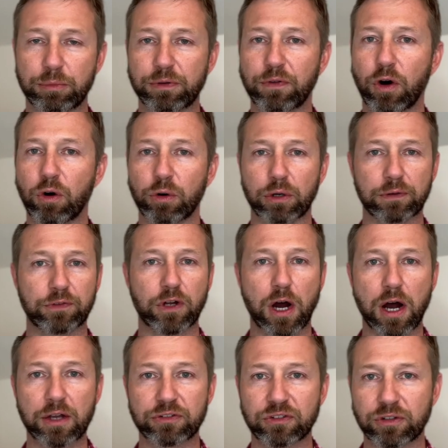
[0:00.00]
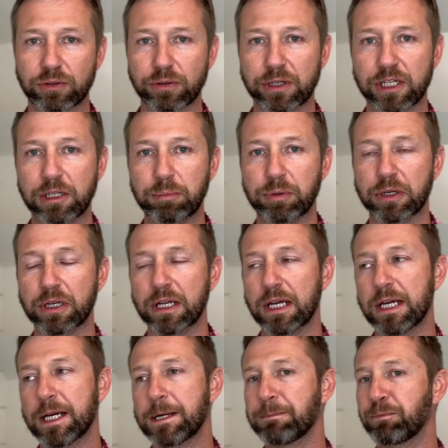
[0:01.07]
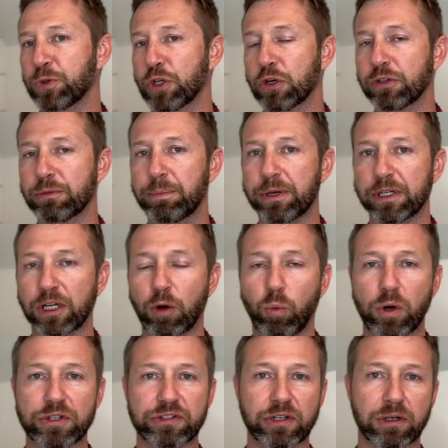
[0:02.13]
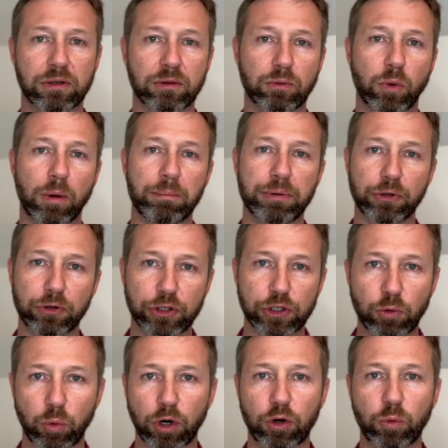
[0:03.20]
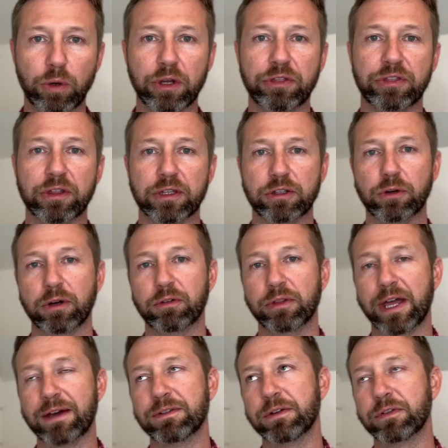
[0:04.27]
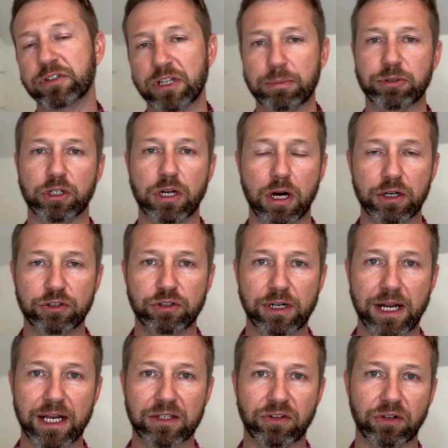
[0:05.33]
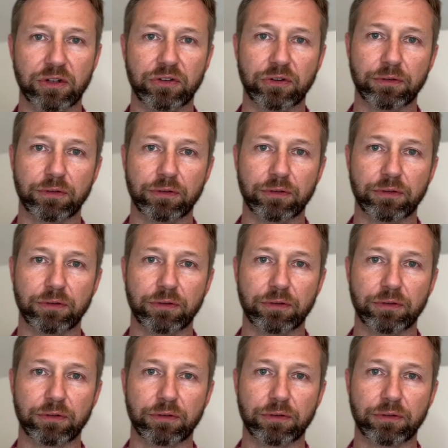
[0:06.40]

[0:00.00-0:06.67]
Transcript: You've all heard of cost creep, and you know, depending on what to, what builder you work with, you know, they have different types of contracts. And is it a